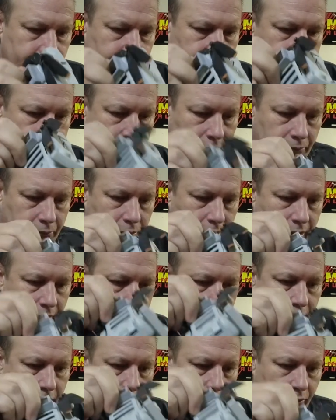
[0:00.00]
little
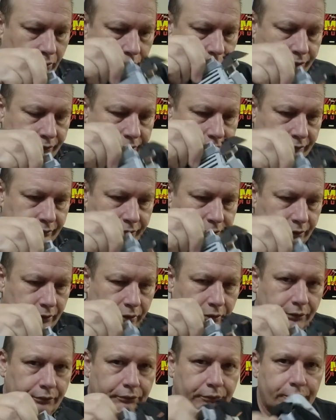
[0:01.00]
bracket holds the
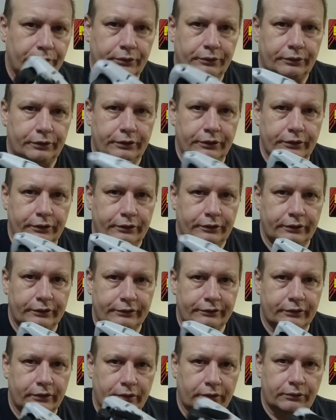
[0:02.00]
drone real good. It's
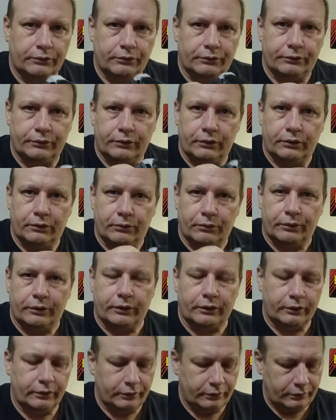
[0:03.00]
not going
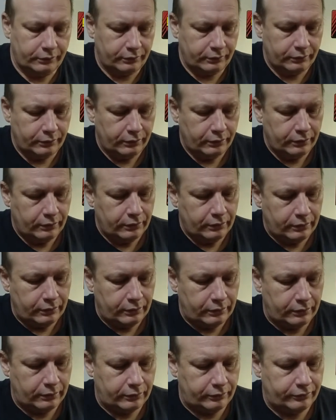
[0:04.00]
nowhere.
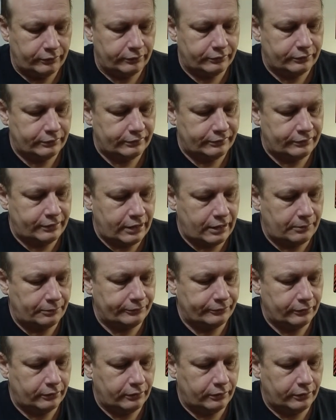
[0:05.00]
It just
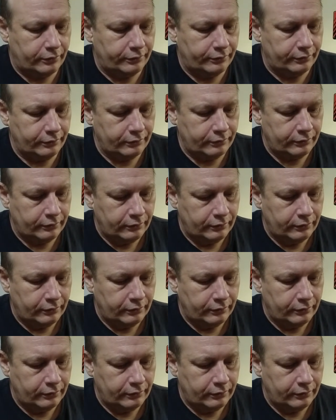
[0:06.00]
snaps on